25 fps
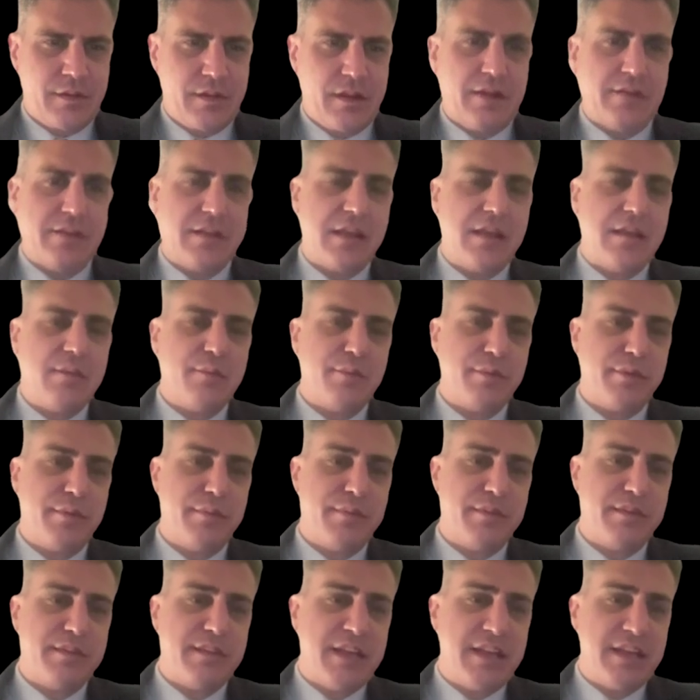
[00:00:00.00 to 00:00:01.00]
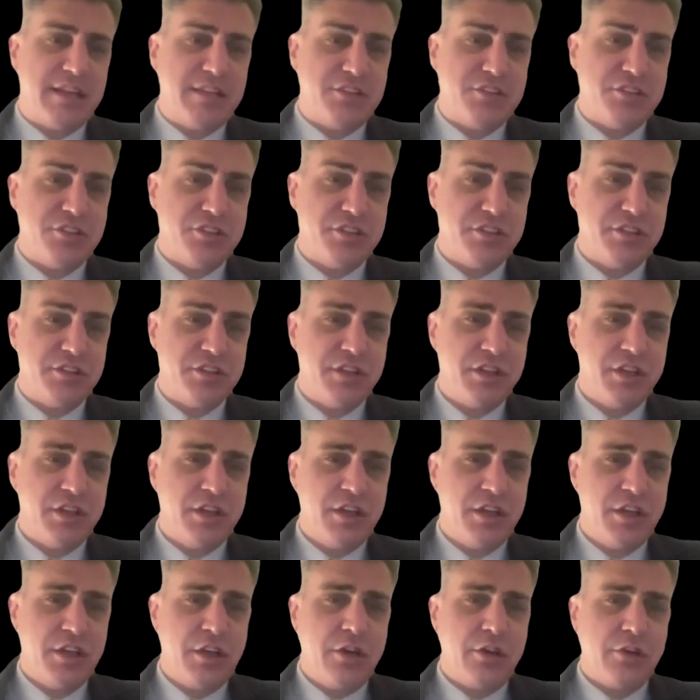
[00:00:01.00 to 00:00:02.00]
And the implementation,
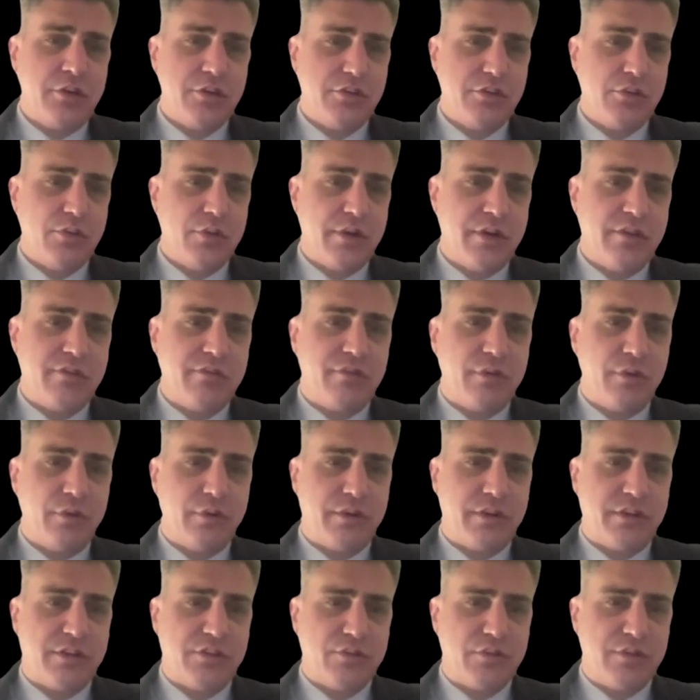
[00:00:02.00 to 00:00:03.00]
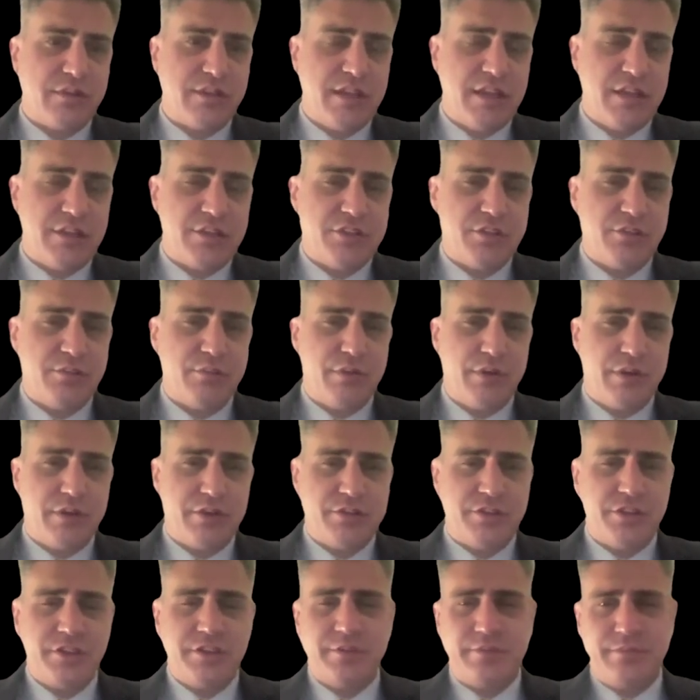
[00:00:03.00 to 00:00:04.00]
you want to focus retention
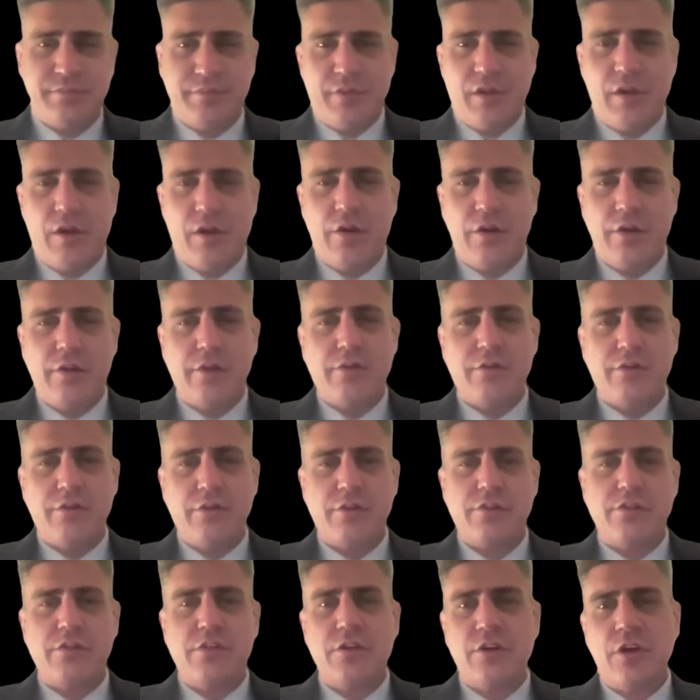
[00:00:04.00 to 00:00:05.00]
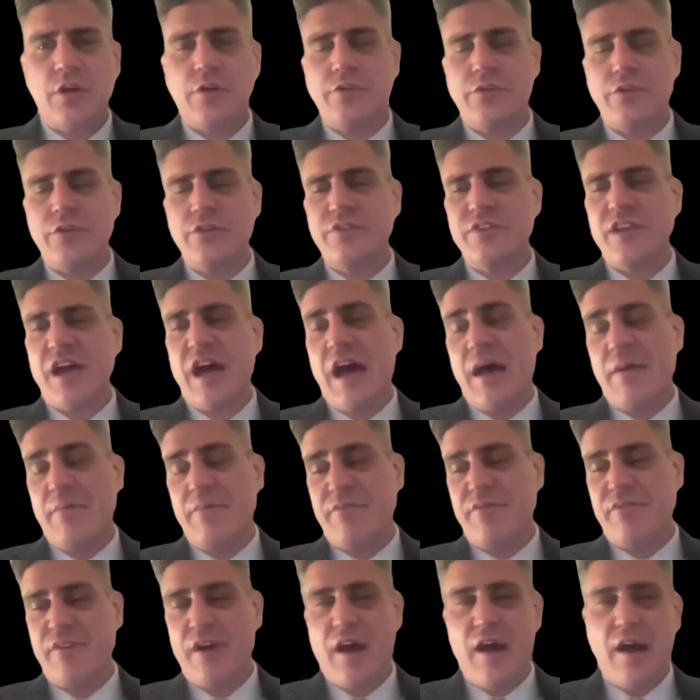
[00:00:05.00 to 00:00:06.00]
budget on, your
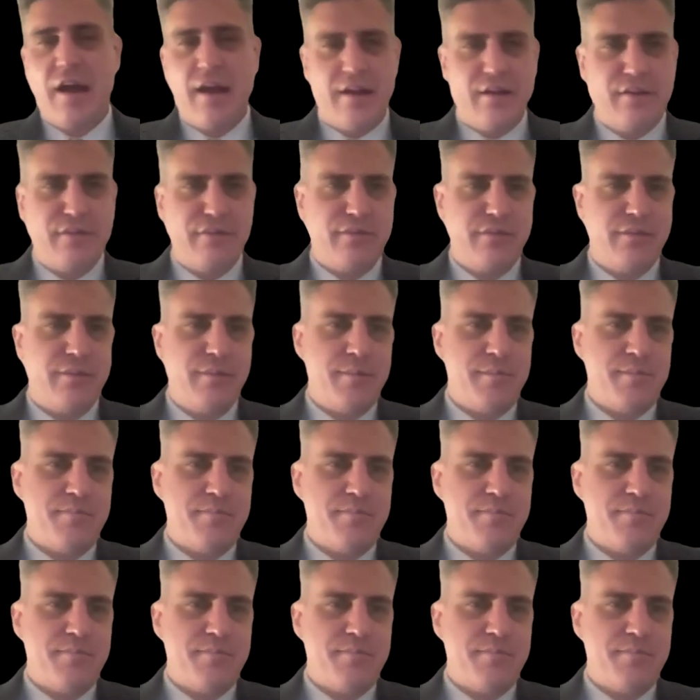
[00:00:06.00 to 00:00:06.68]
top five.